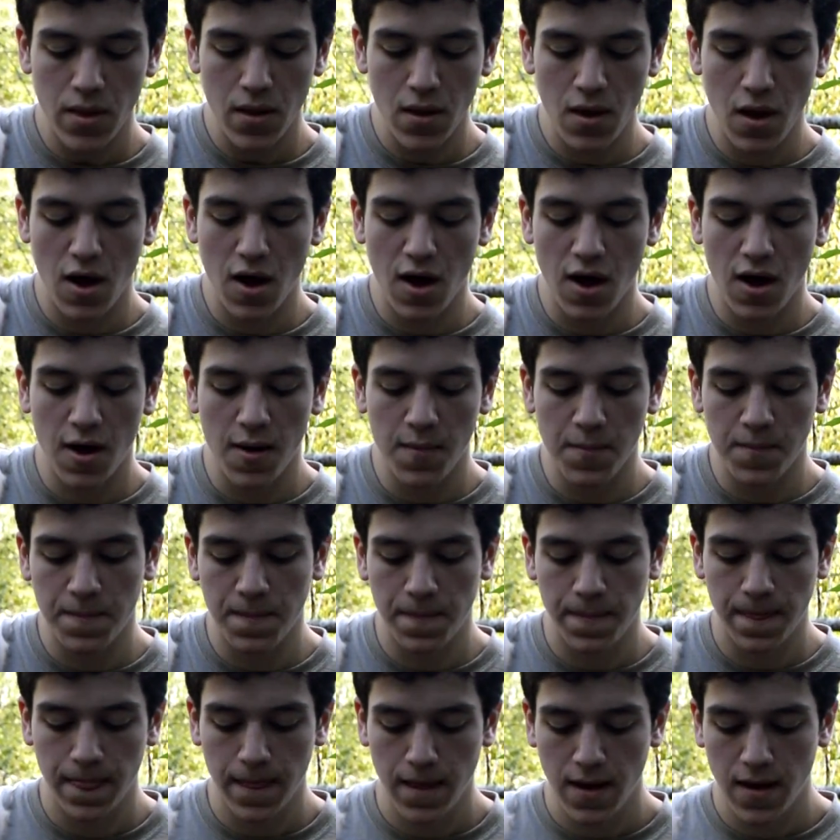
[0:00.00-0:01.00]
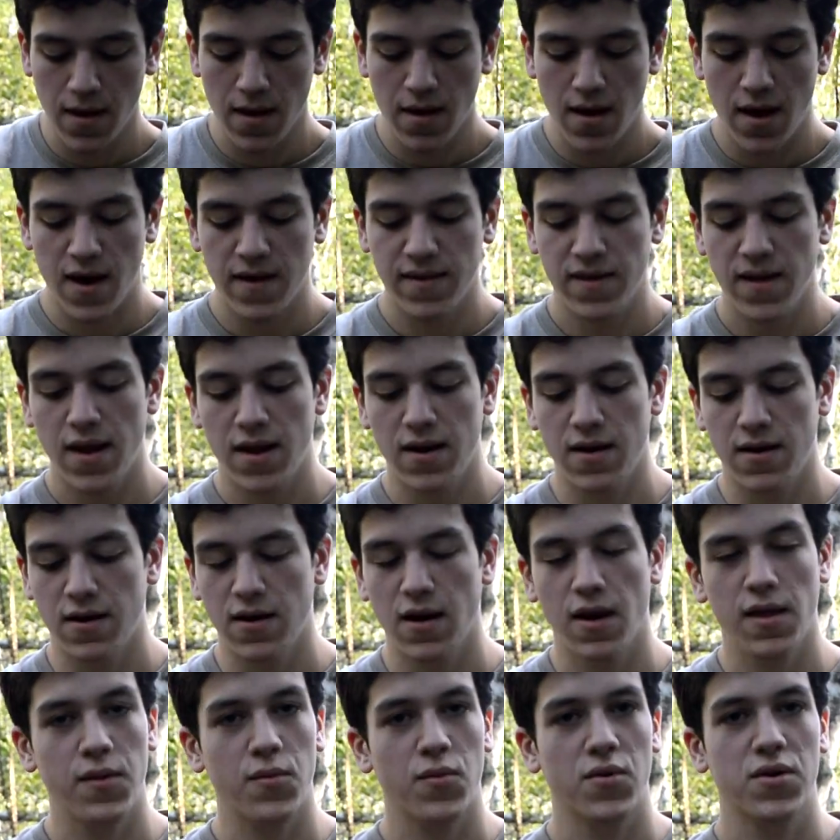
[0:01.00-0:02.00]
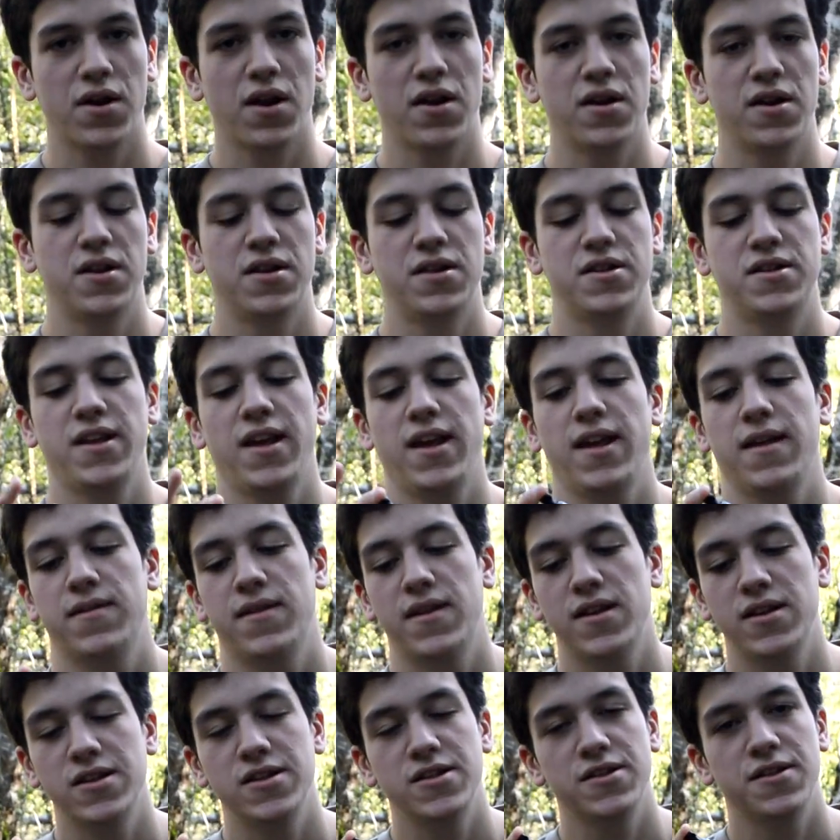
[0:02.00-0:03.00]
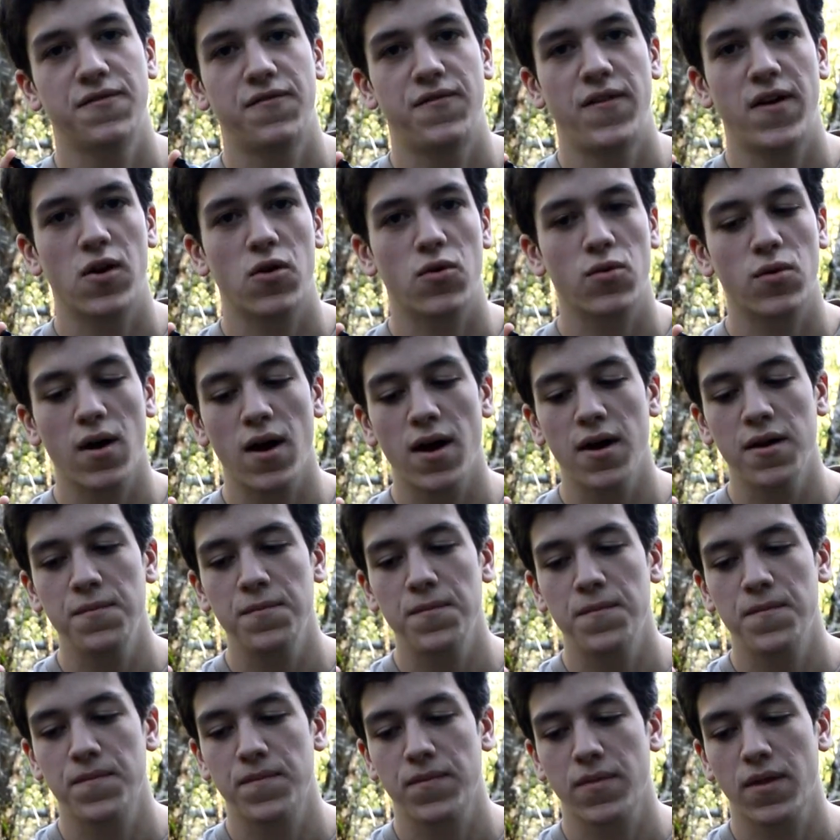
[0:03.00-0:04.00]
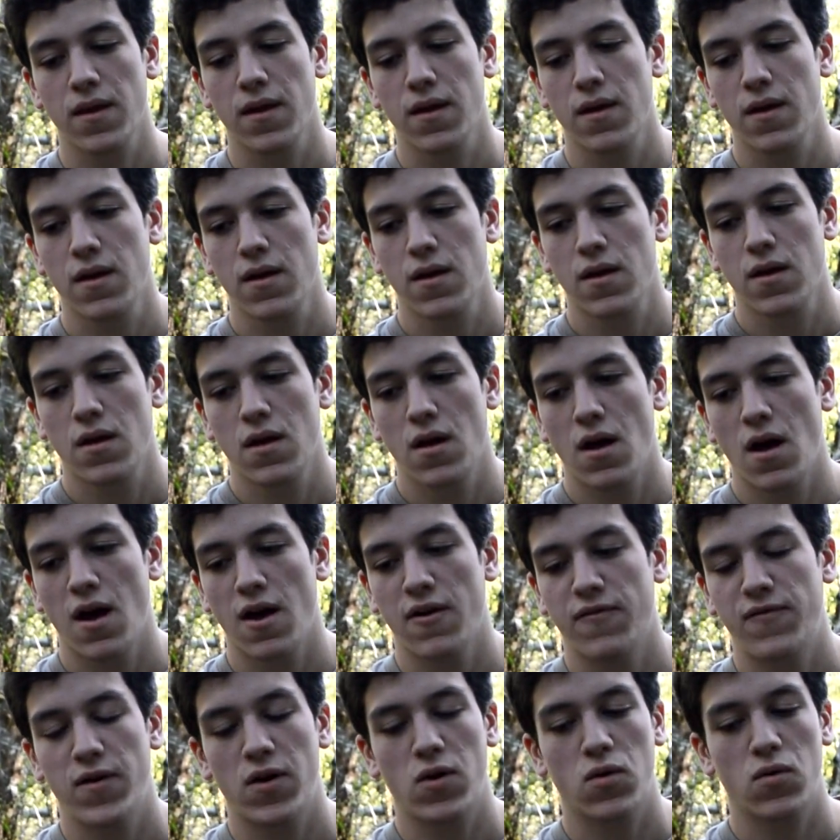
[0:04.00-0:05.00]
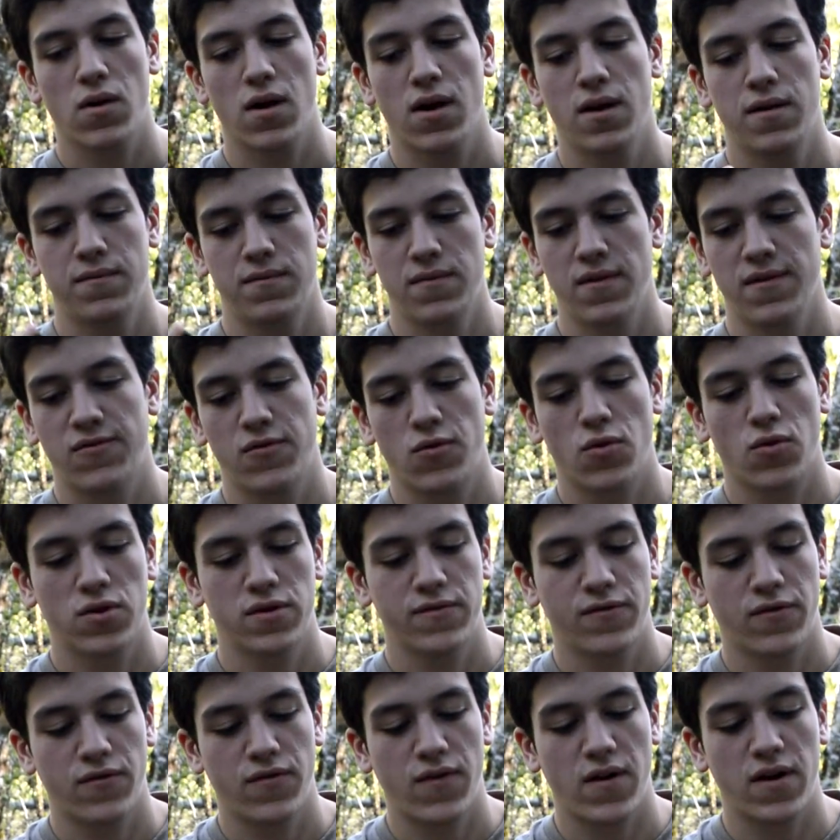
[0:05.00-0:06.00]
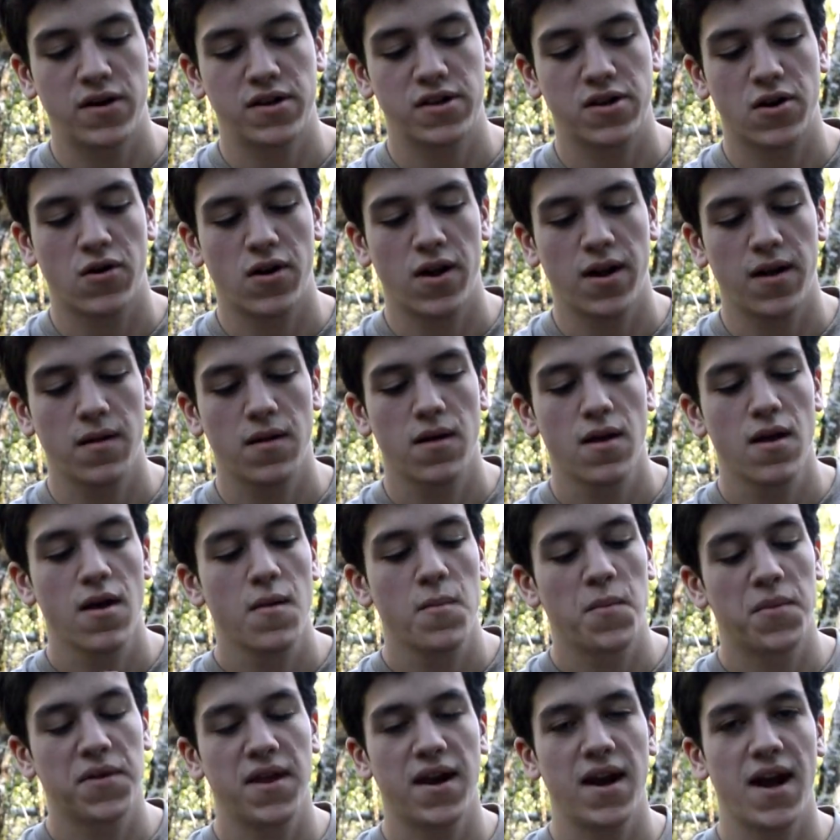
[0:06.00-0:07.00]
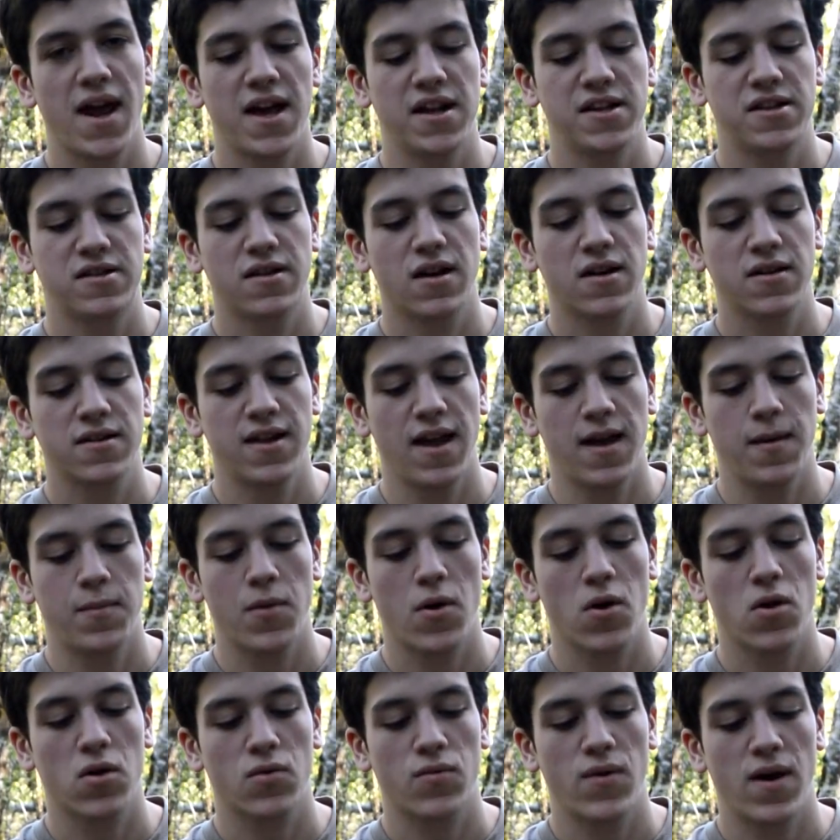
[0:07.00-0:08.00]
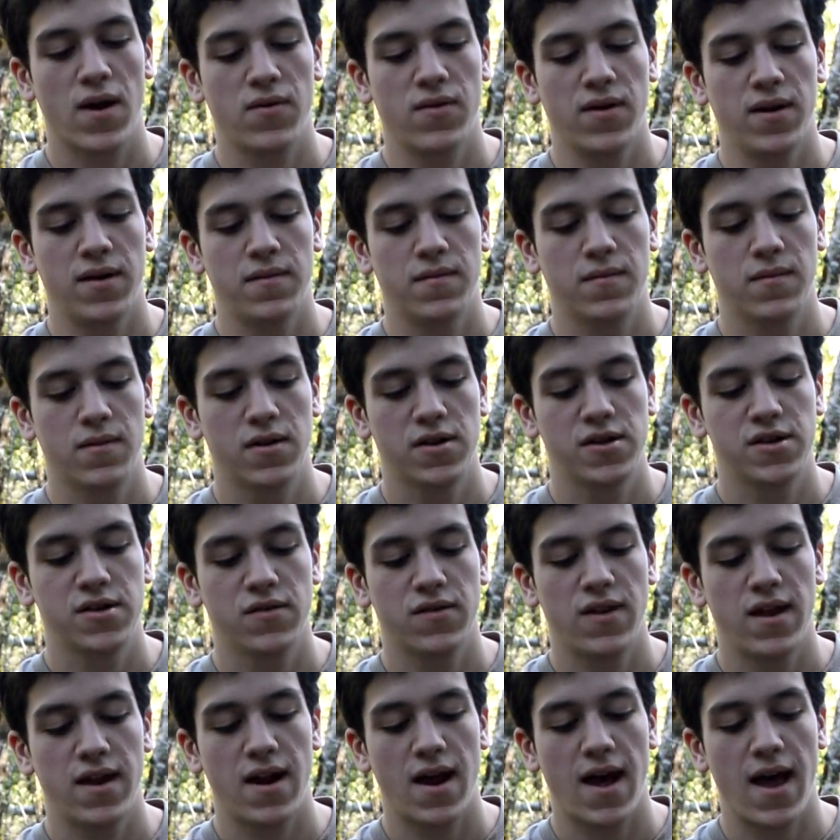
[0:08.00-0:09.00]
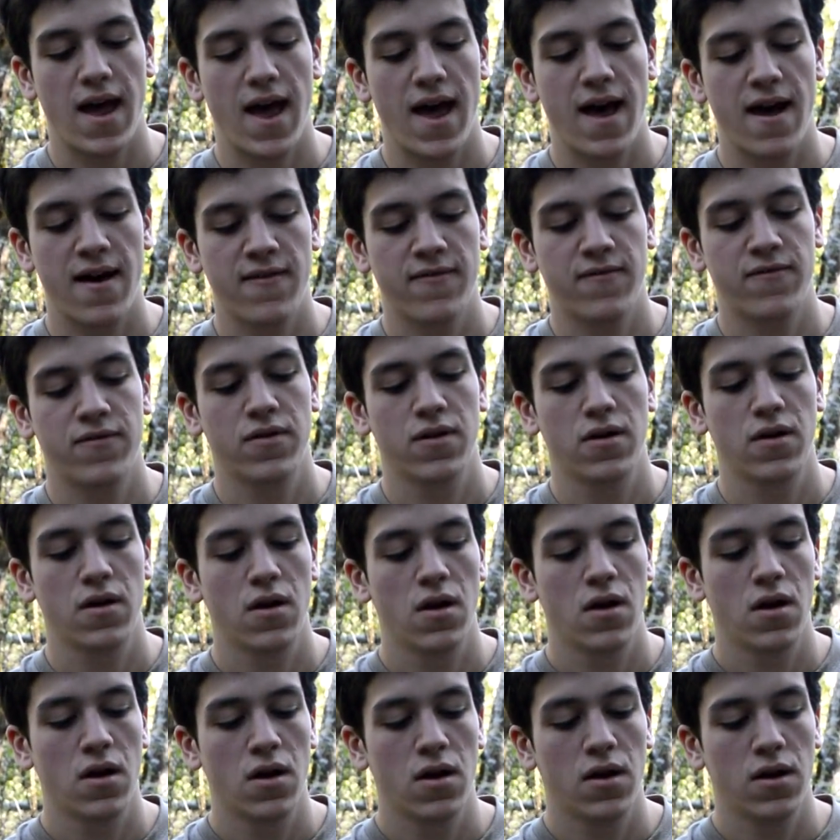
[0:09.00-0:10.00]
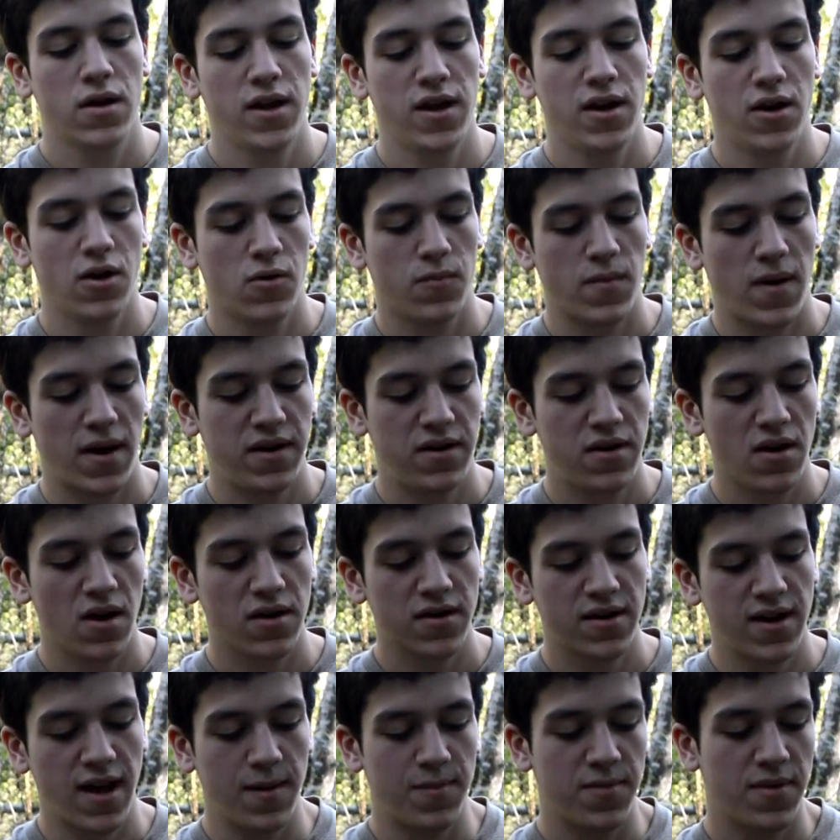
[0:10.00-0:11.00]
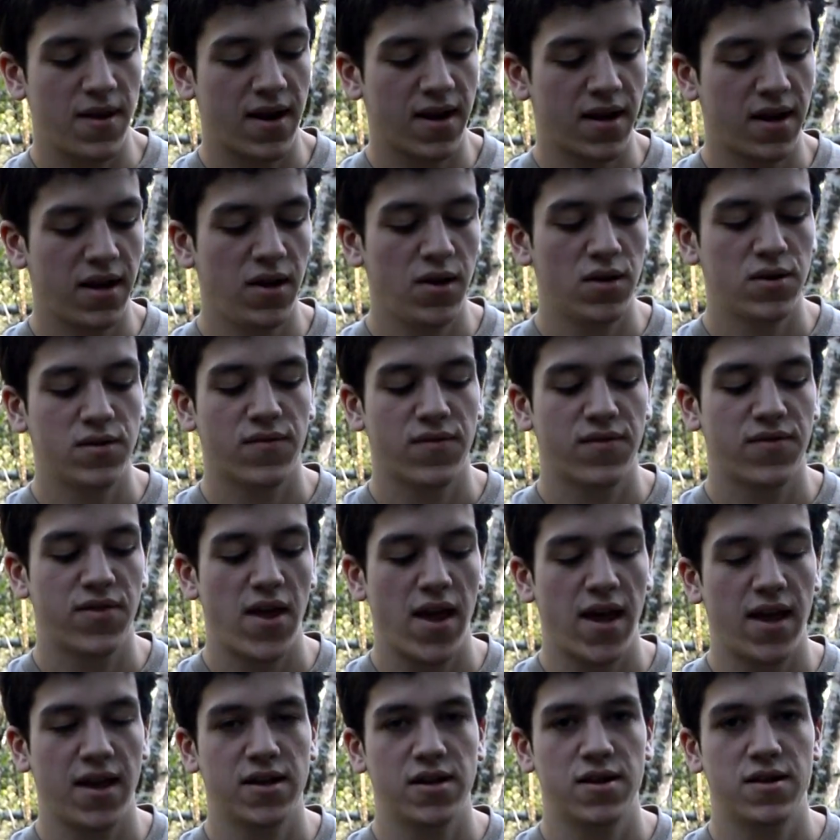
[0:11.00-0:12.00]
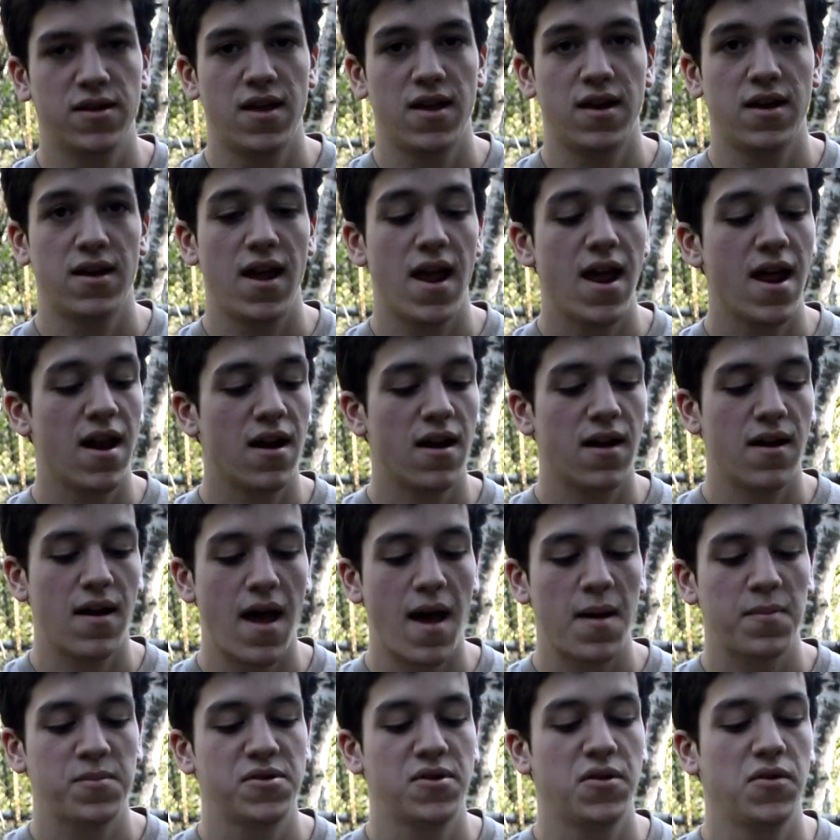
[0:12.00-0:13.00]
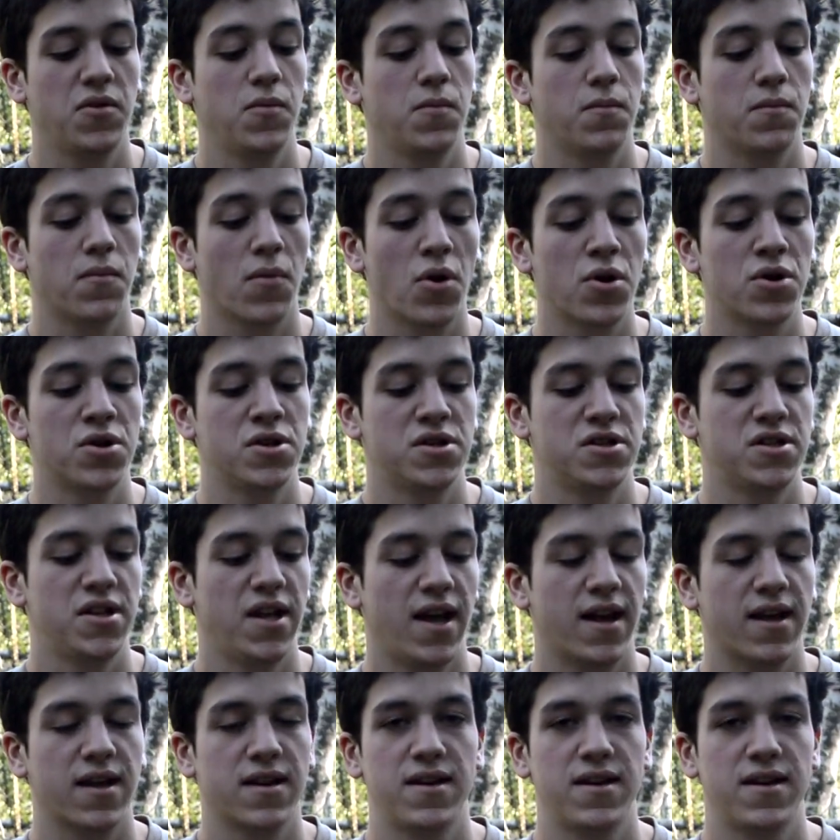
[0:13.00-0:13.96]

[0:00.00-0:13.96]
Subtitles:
And then another redundancy, this is a ferro rod, of course, for fire starting, but then it has duct tape all around it, so that I have, you know, my duct tape that I can use for things, and then in an absolute emergency I can